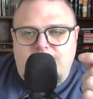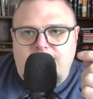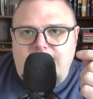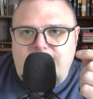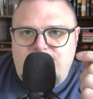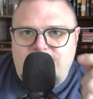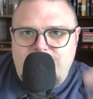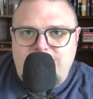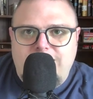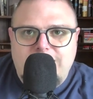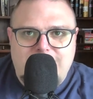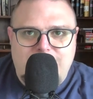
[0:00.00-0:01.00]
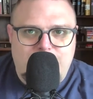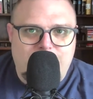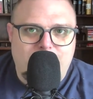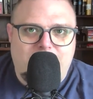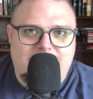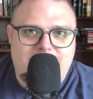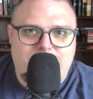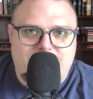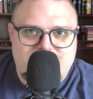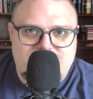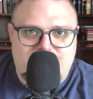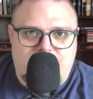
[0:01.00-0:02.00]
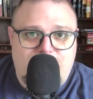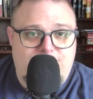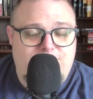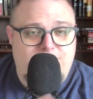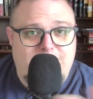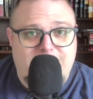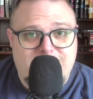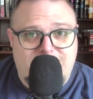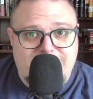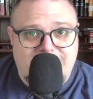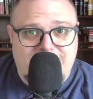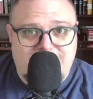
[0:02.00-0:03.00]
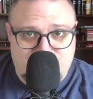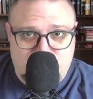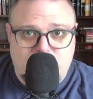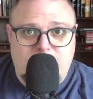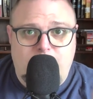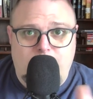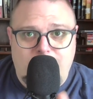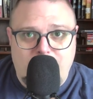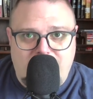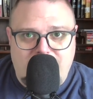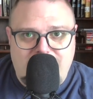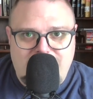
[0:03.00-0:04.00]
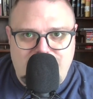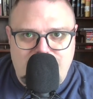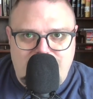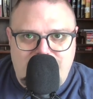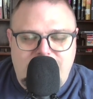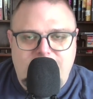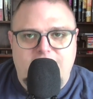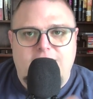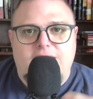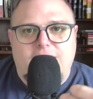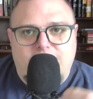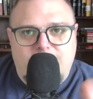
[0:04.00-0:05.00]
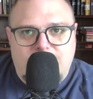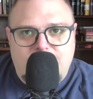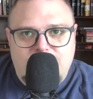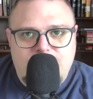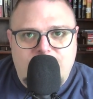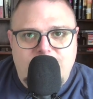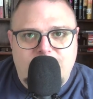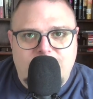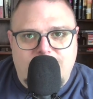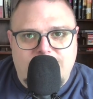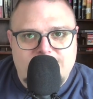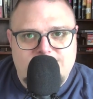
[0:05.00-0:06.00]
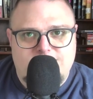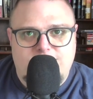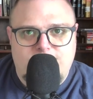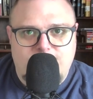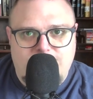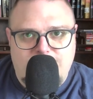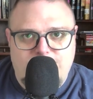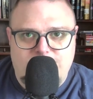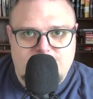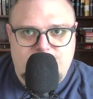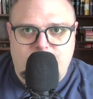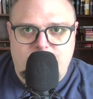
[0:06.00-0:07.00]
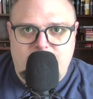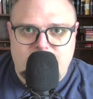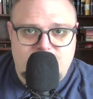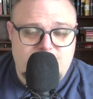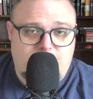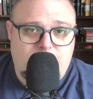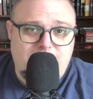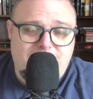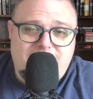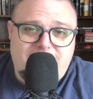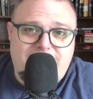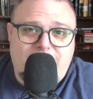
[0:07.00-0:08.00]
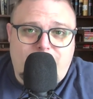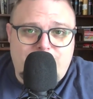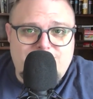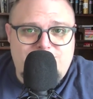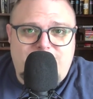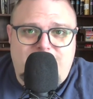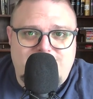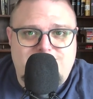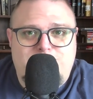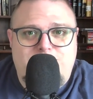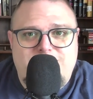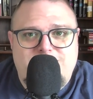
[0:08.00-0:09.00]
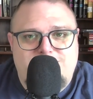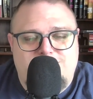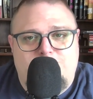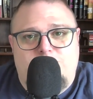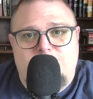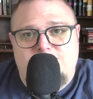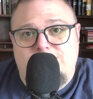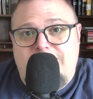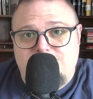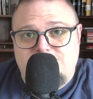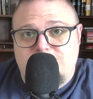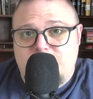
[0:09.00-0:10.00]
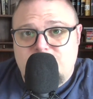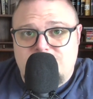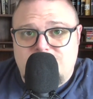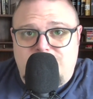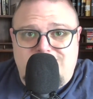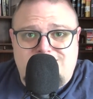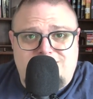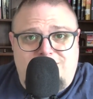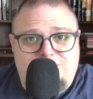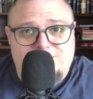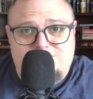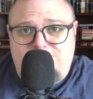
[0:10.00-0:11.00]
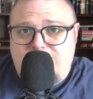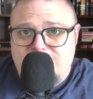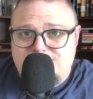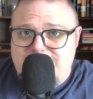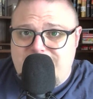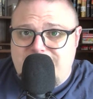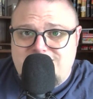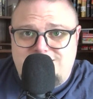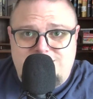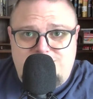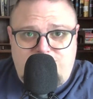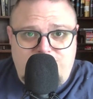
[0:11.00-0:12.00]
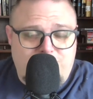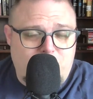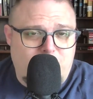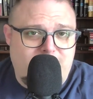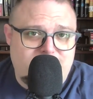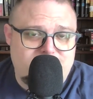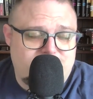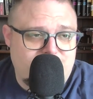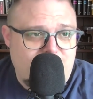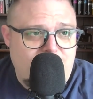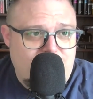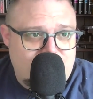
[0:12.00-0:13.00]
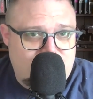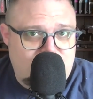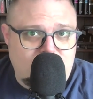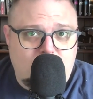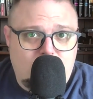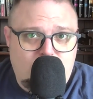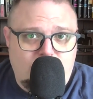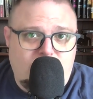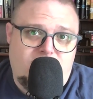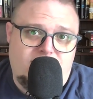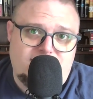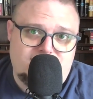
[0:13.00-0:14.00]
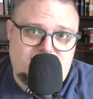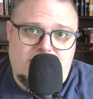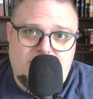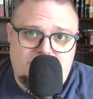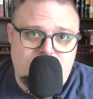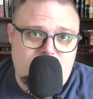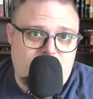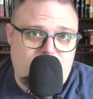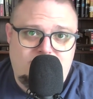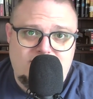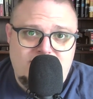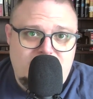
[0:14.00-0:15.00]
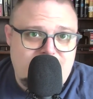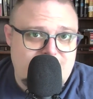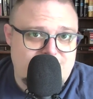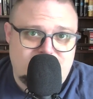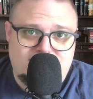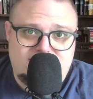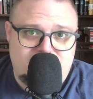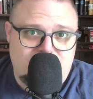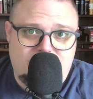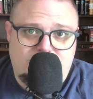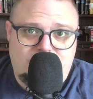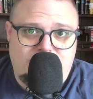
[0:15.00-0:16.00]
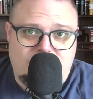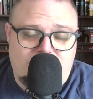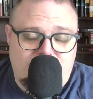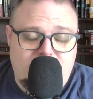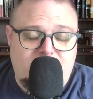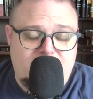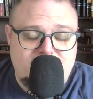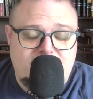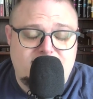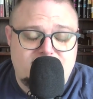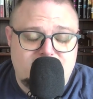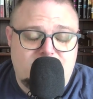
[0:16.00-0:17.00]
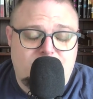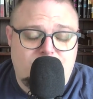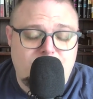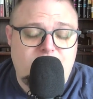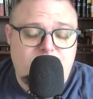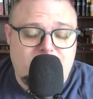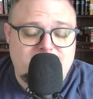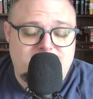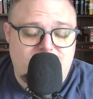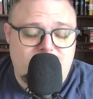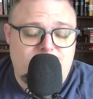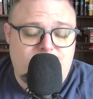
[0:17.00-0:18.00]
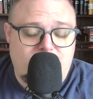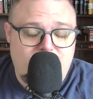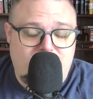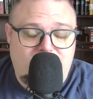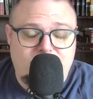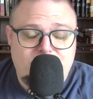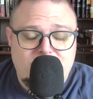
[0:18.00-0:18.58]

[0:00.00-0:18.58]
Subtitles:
If I'm not going to remind myself, if I'm not going to let God's word remind me of God's forgiveness for me. And so I always try to speak some words of absolution to myself. far as the east is from the west, so far has God removed his sin removed my sin from me.